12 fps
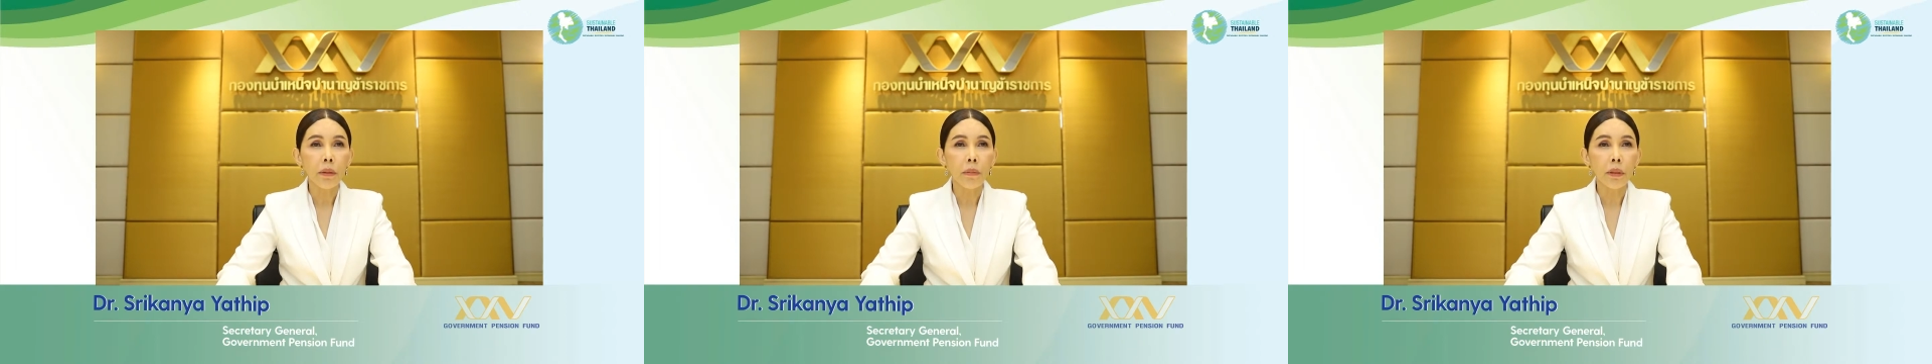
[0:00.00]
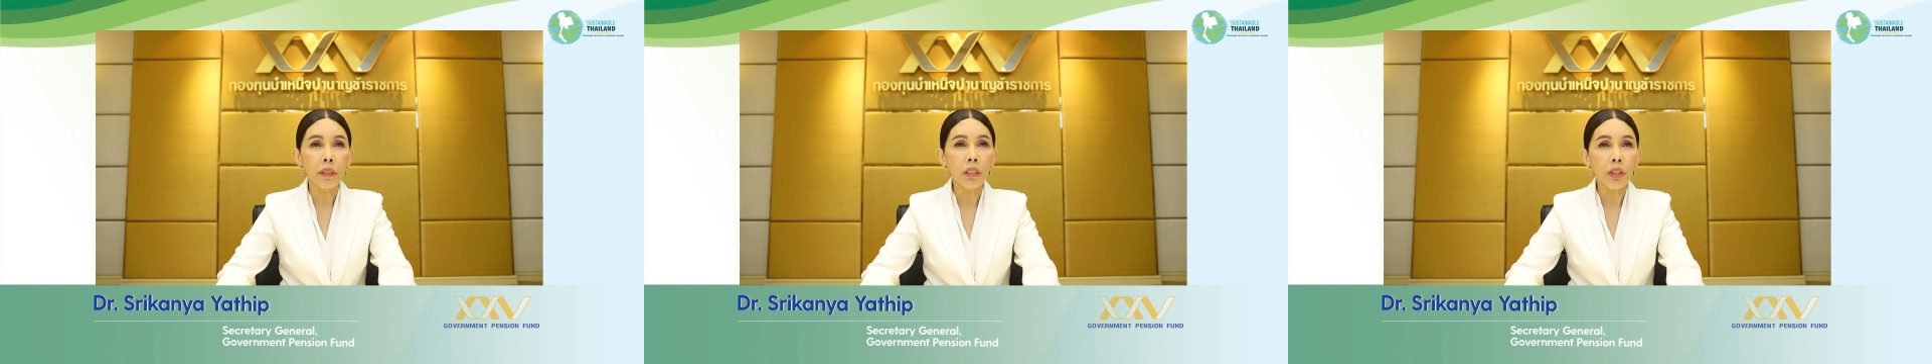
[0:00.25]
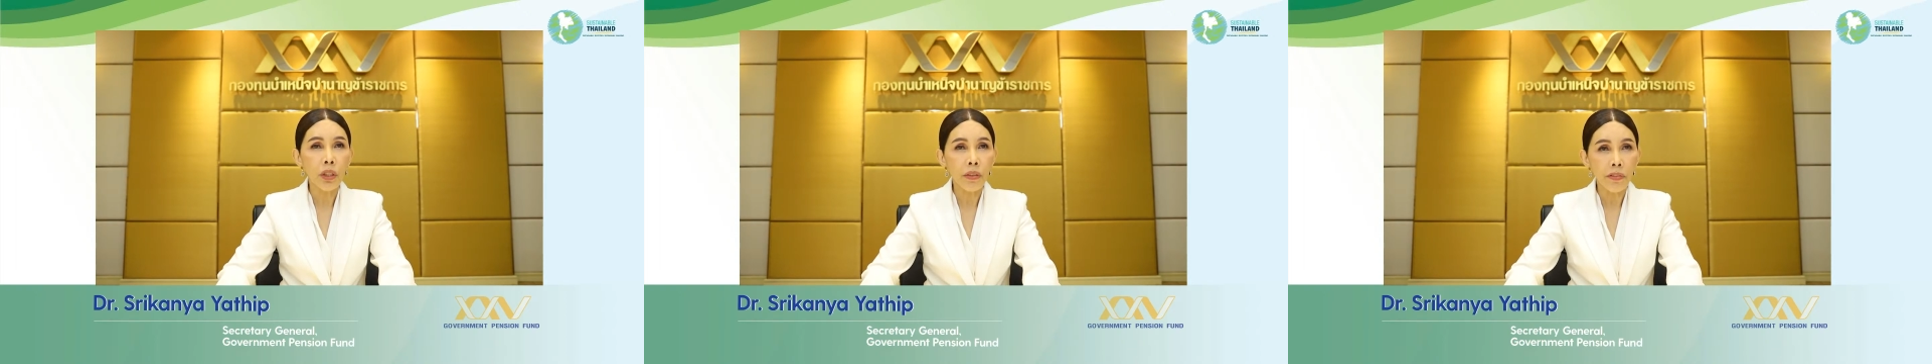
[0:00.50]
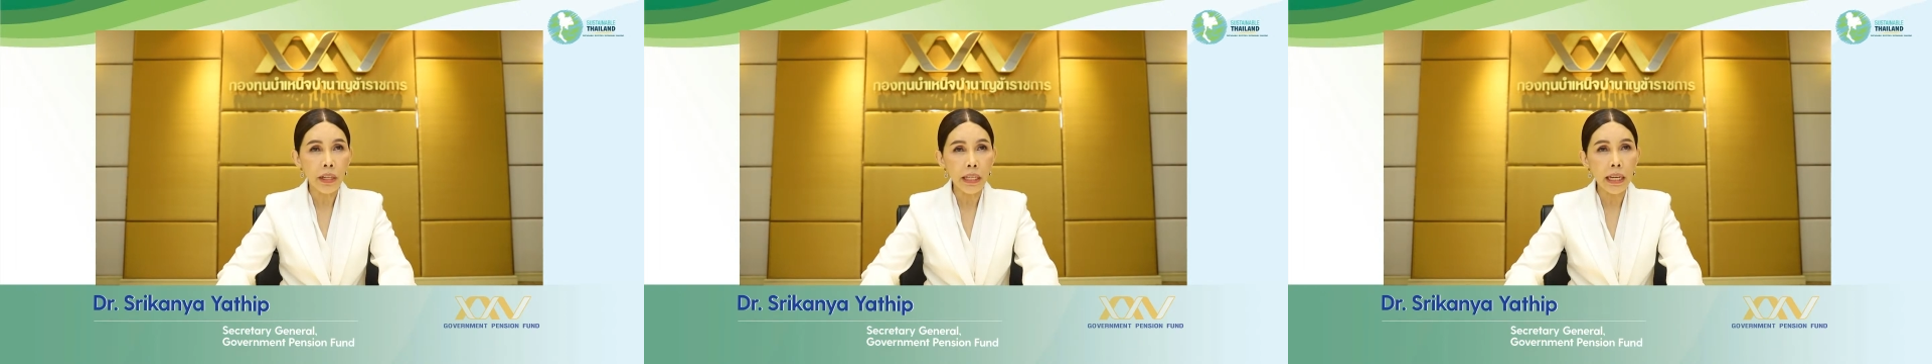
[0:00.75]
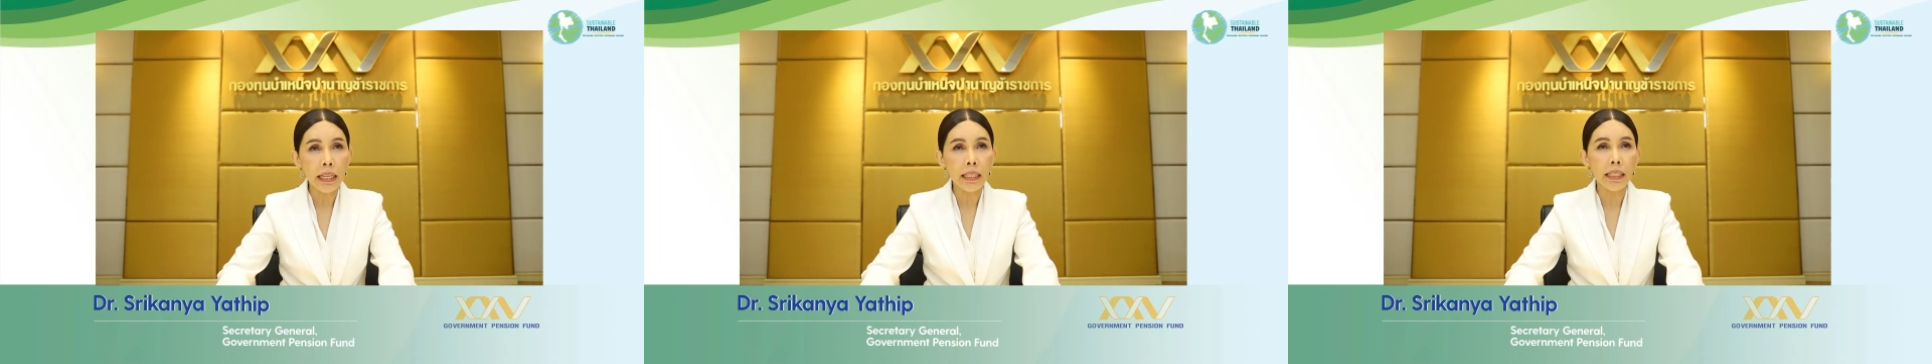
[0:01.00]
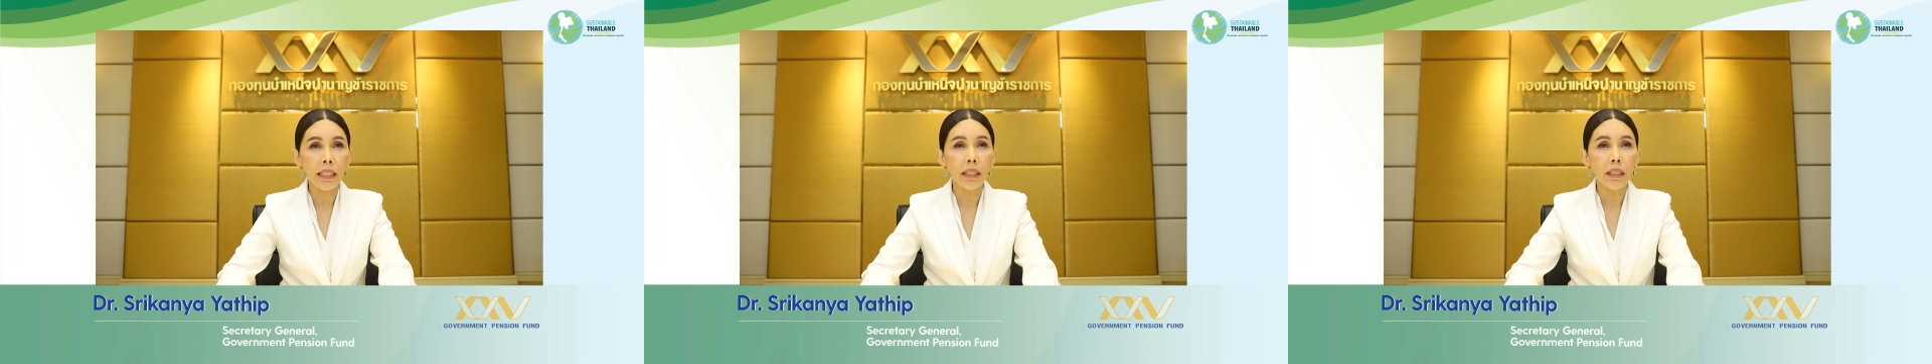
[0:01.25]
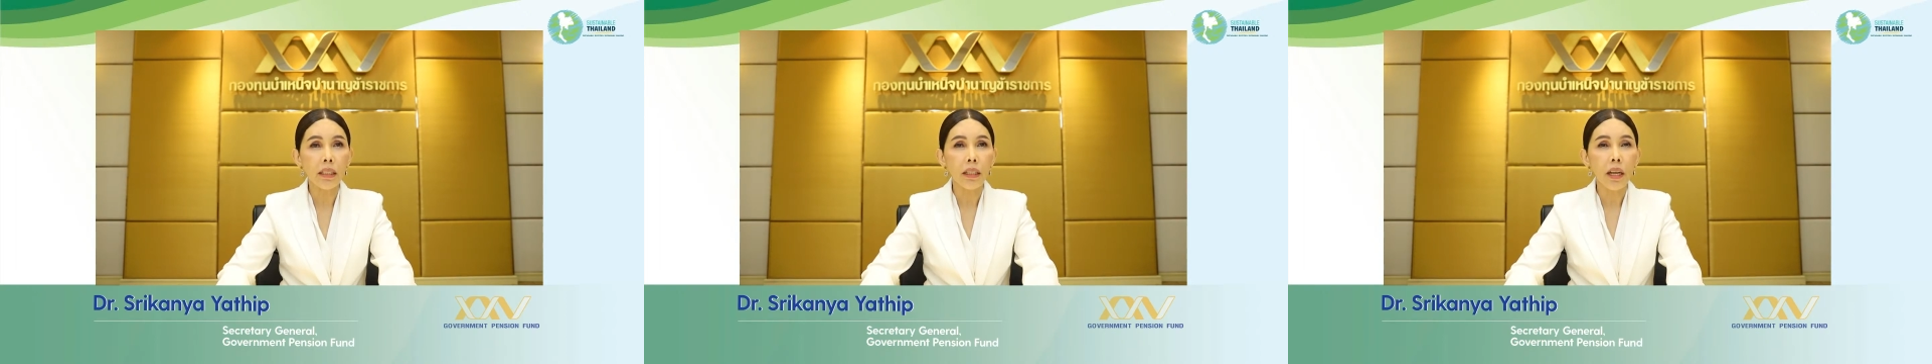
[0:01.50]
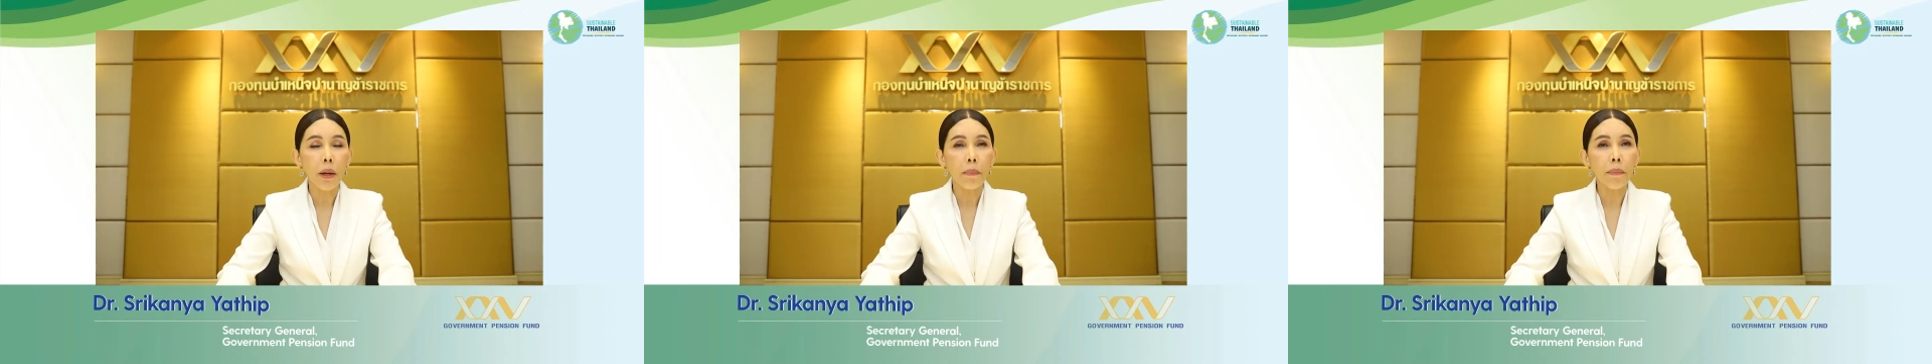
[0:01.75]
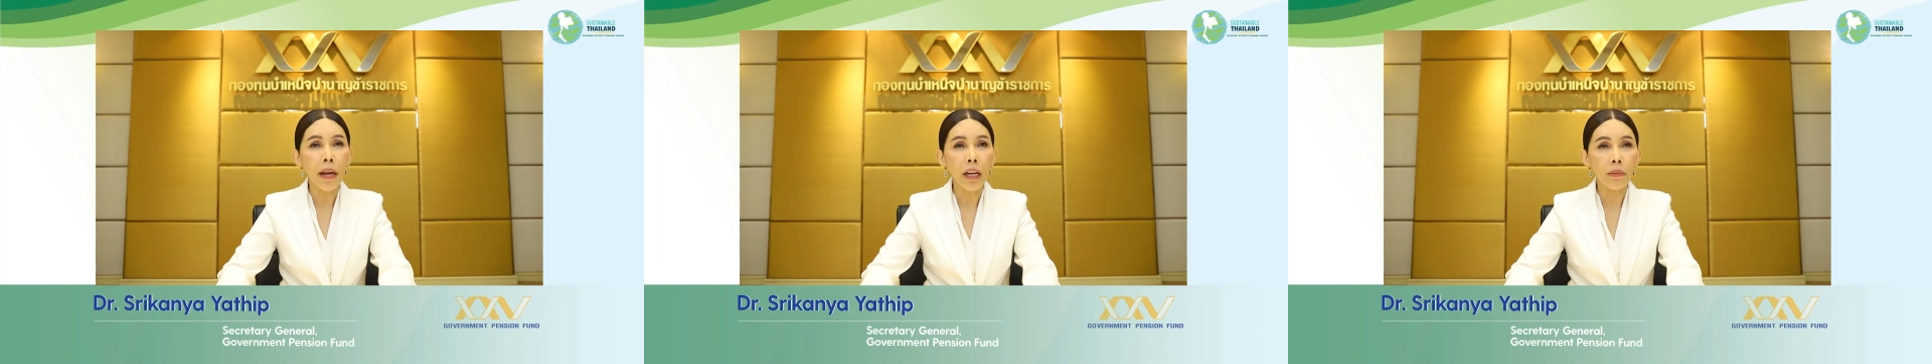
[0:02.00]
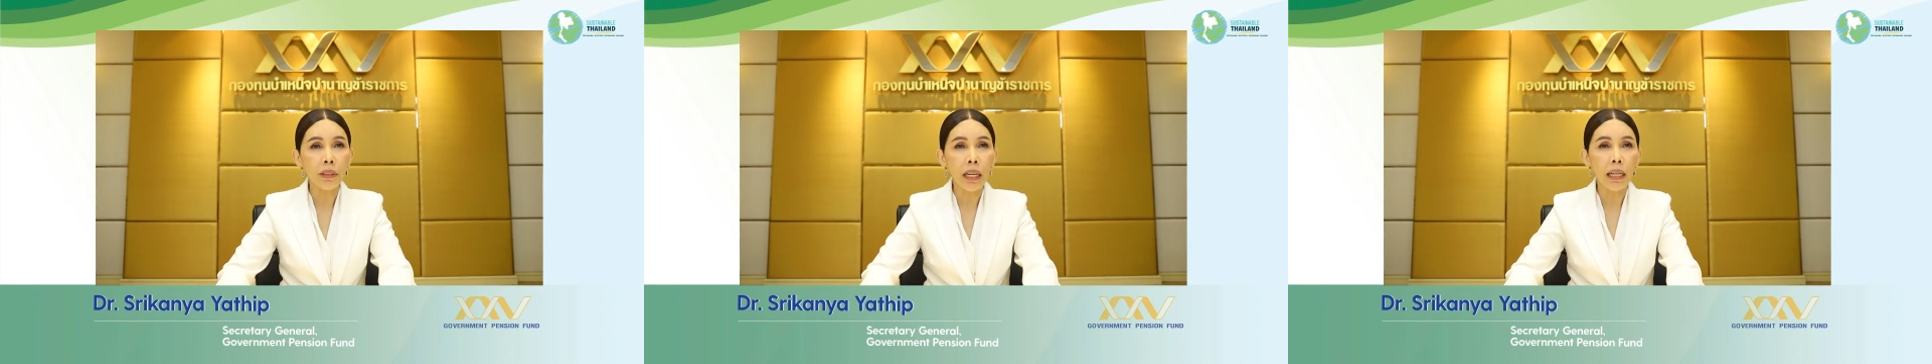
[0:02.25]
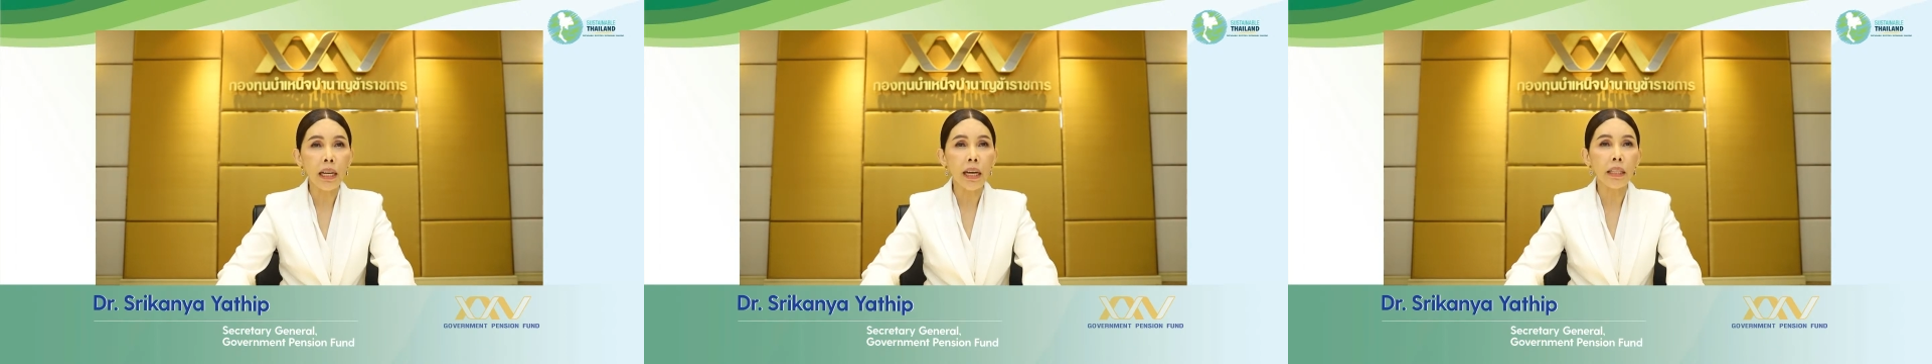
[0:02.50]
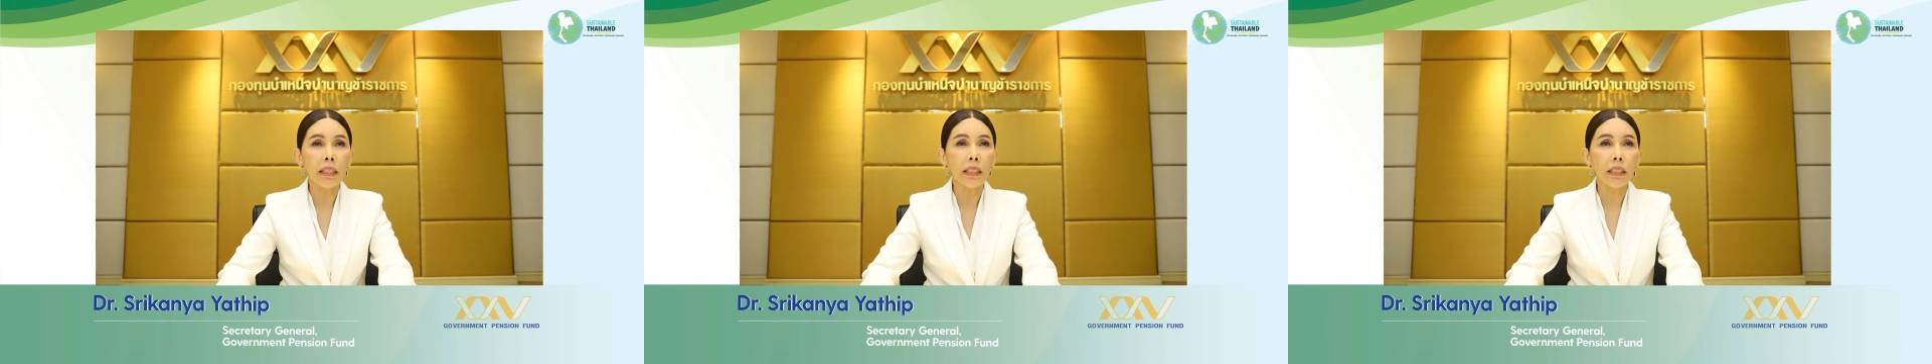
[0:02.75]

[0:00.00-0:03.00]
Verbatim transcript: Ministry of Finance, Bank of Thailand,